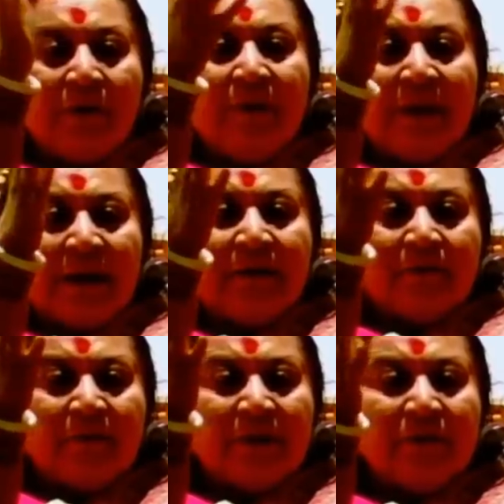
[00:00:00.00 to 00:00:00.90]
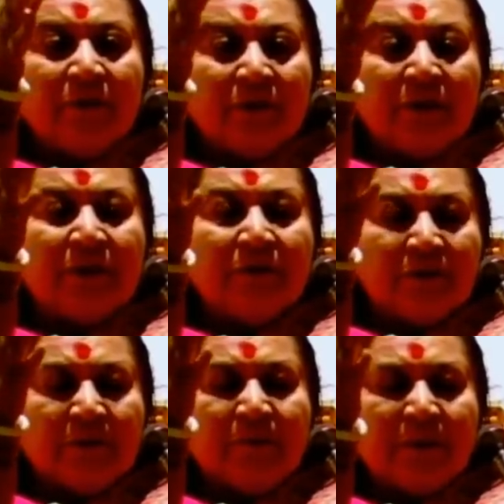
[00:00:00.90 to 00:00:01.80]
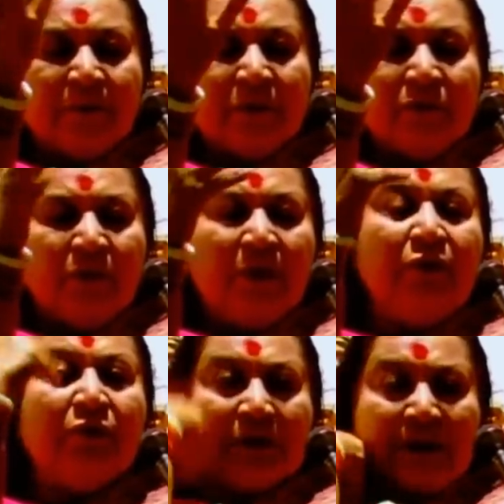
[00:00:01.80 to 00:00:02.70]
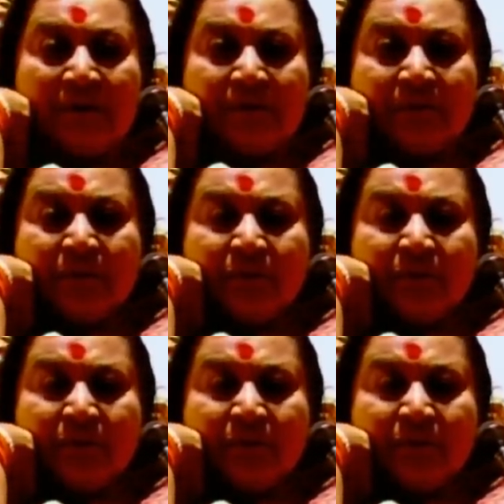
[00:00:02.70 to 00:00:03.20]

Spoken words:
Even that sometimes not just, sometimes it's only yourself.